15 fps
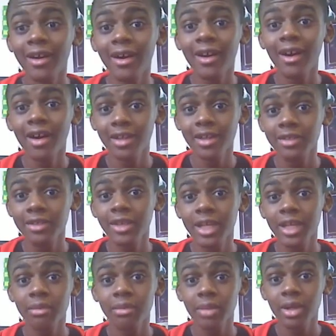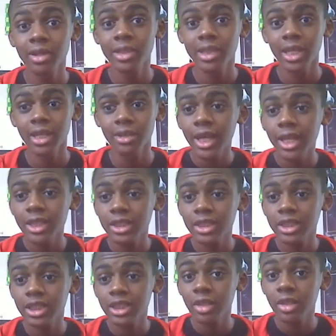Also, he has a motorcycle. And
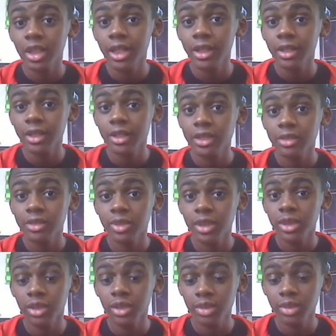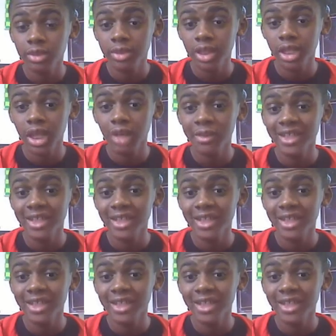similarities with the Ultimate Comics,